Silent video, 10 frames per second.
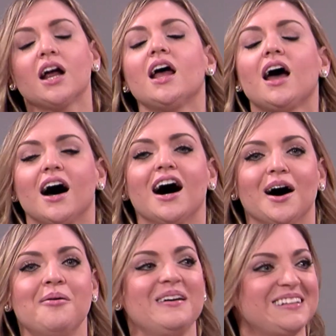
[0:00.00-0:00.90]

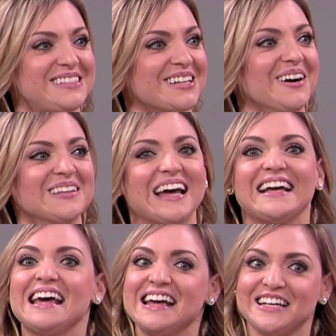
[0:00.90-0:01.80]
So like
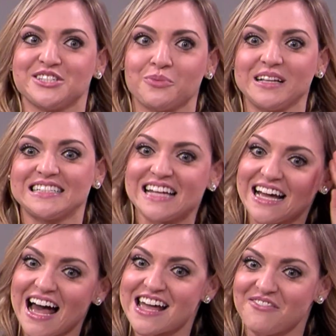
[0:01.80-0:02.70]
he's the real estate
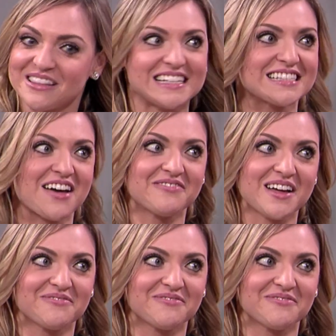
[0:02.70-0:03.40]
guy, everything's left.